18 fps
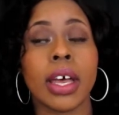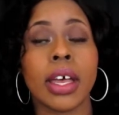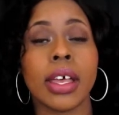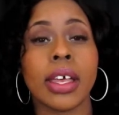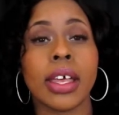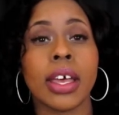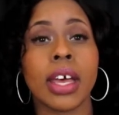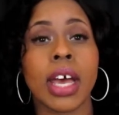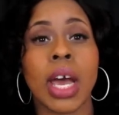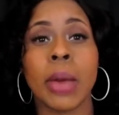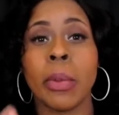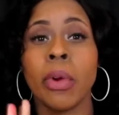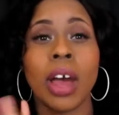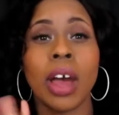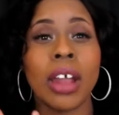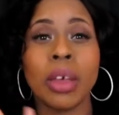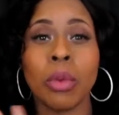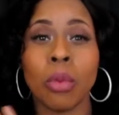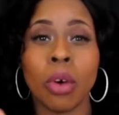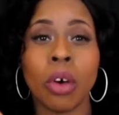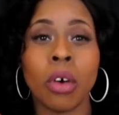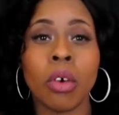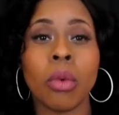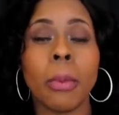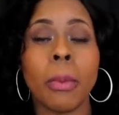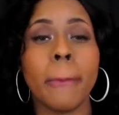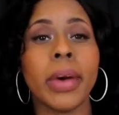yeah, I probably
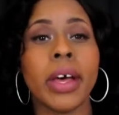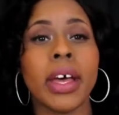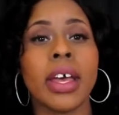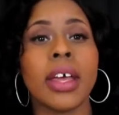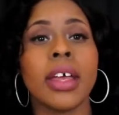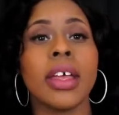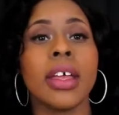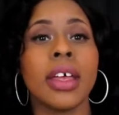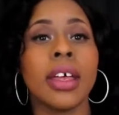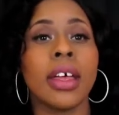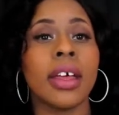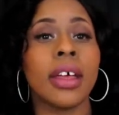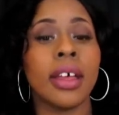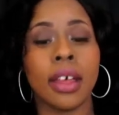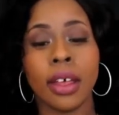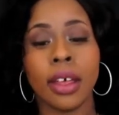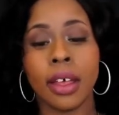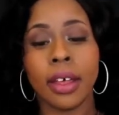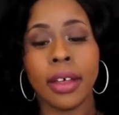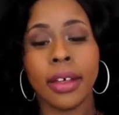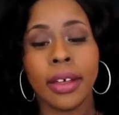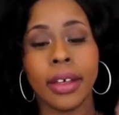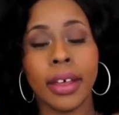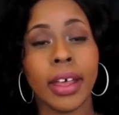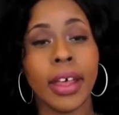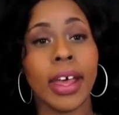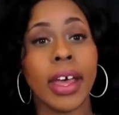won't, but
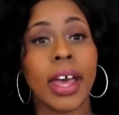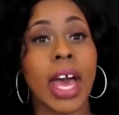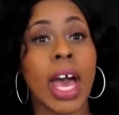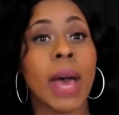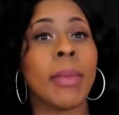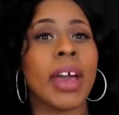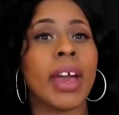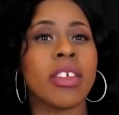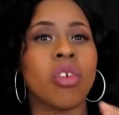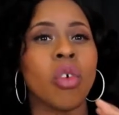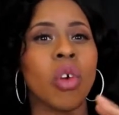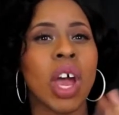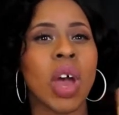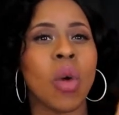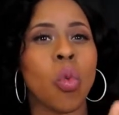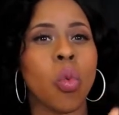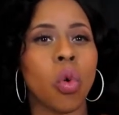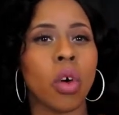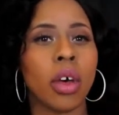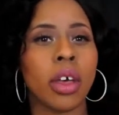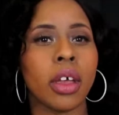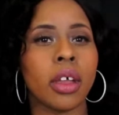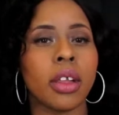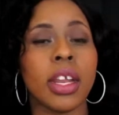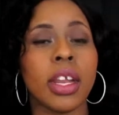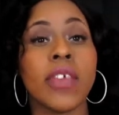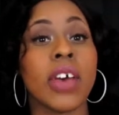I might try one,
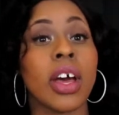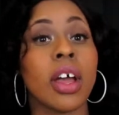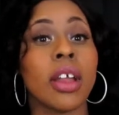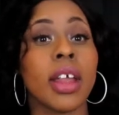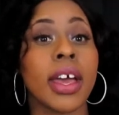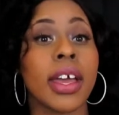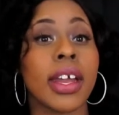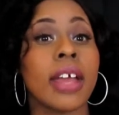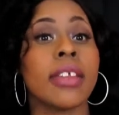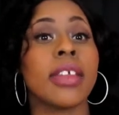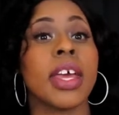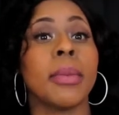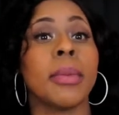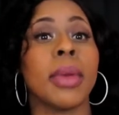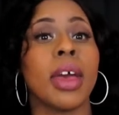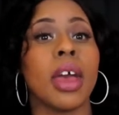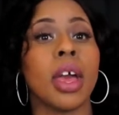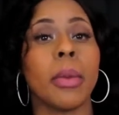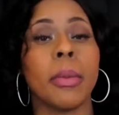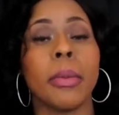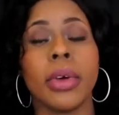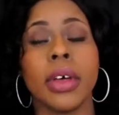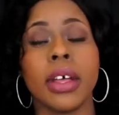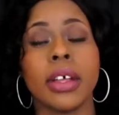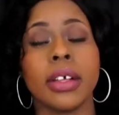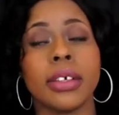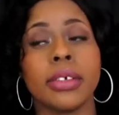and if I don't like it, I'll take it back.
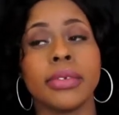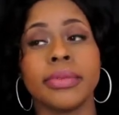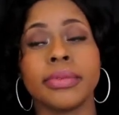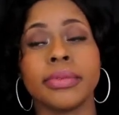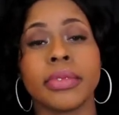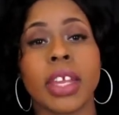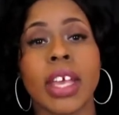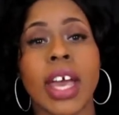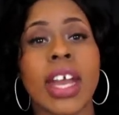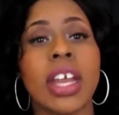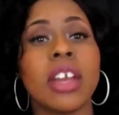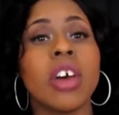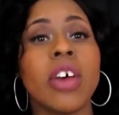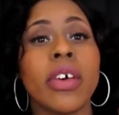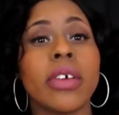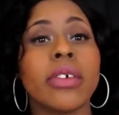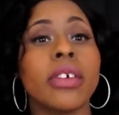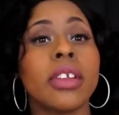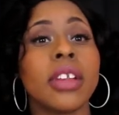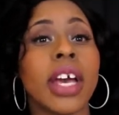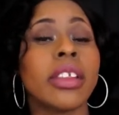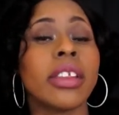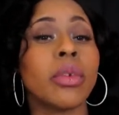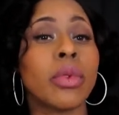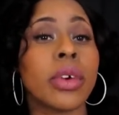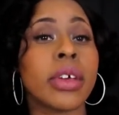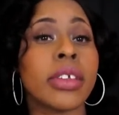But I didn't know if I was gonna like
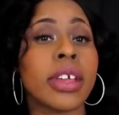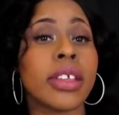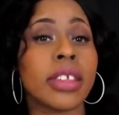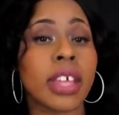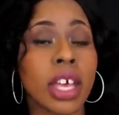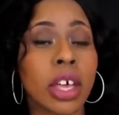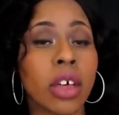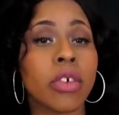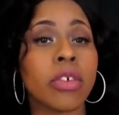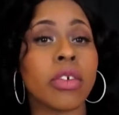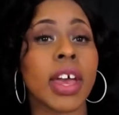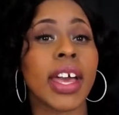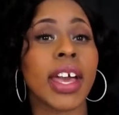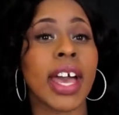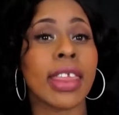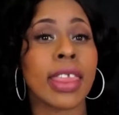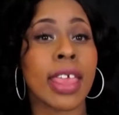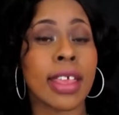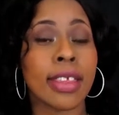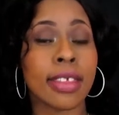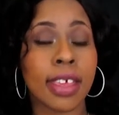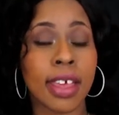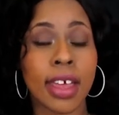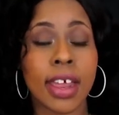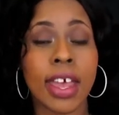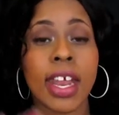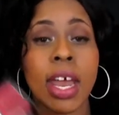the ones that tingle, so I got that
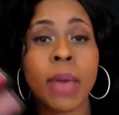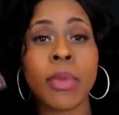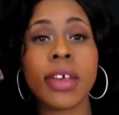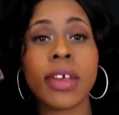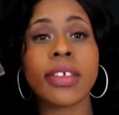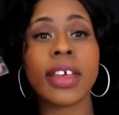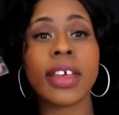set, and I must